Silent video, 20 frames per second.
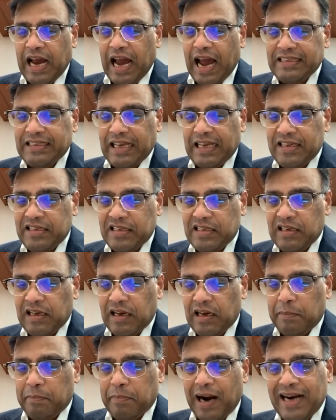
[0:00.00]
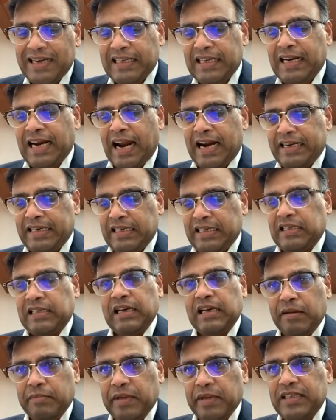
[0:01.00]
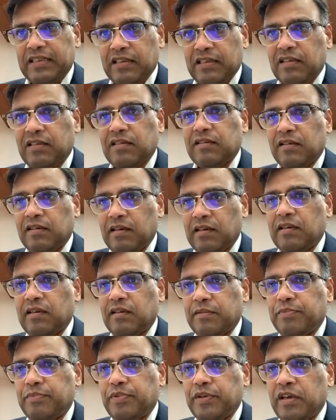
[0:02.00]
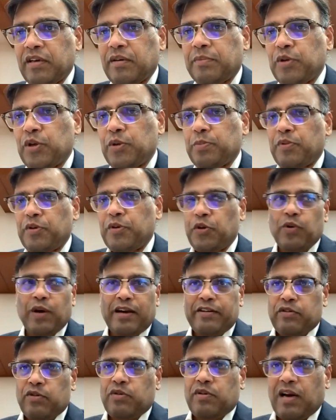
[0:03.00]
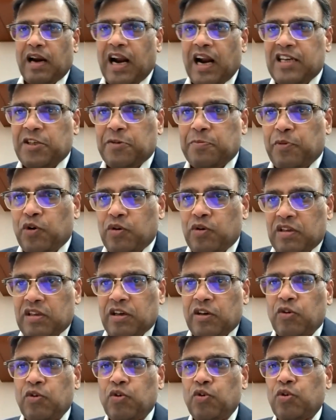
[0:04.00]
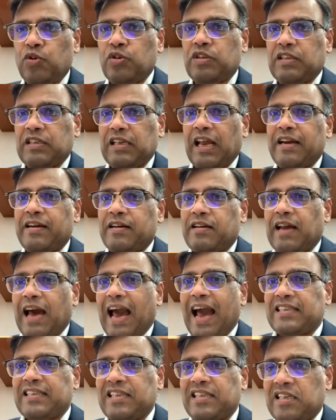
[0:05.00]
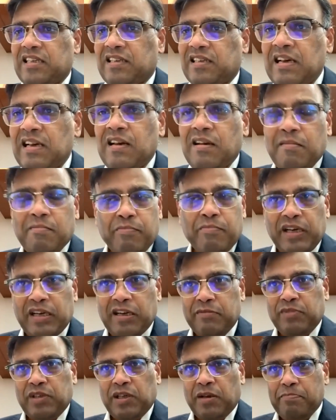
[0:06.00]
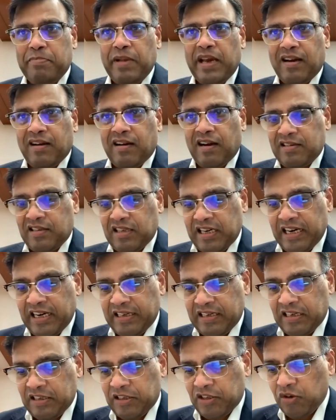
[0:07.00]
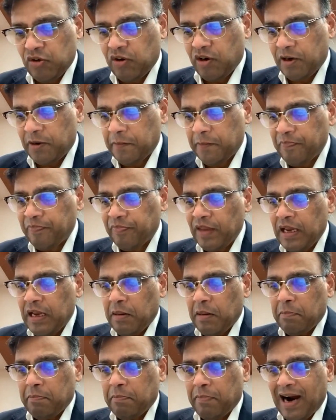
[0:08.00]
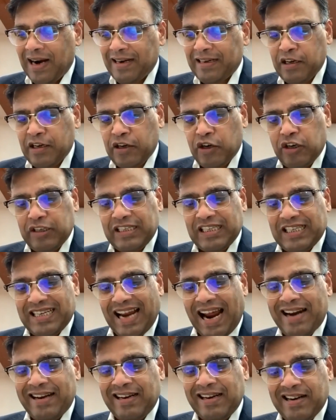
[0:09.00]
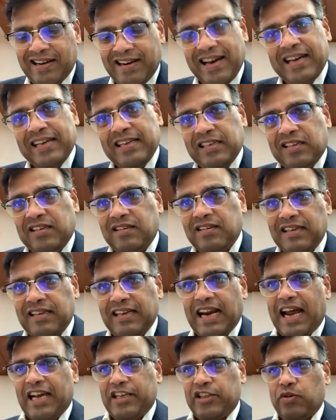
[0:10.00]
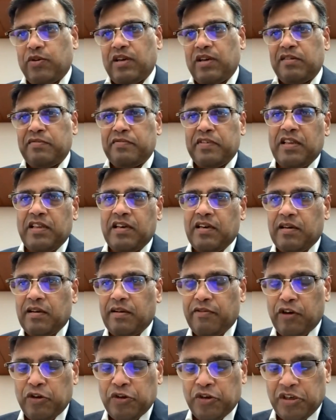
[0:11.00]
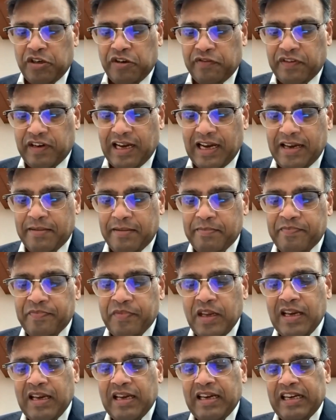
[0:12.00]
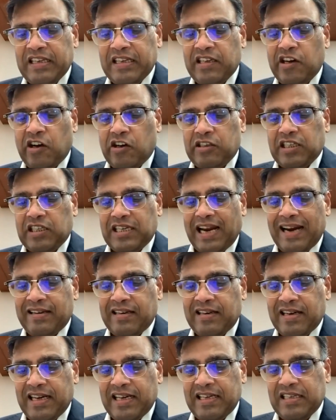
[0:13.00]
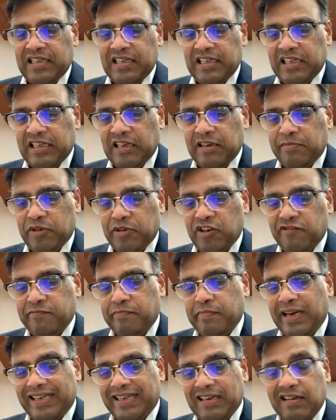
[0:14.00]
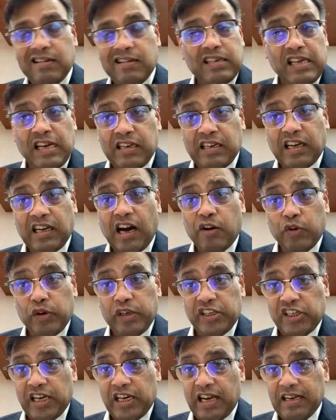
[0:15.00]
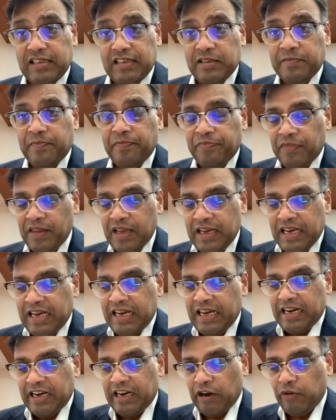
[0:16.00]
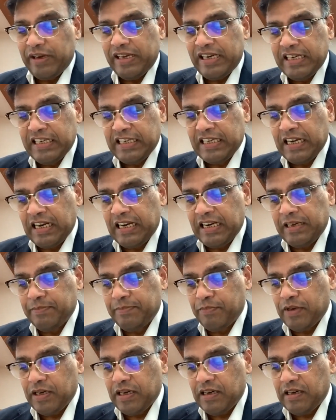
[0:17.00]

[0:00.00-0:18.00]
As barter had its limits, you had to transport the goods and access becomes a big constraint and so on. Barter got standardized gradually with the evolution of time. It got standardized in terms of metals and cowrie shells. Now, initially,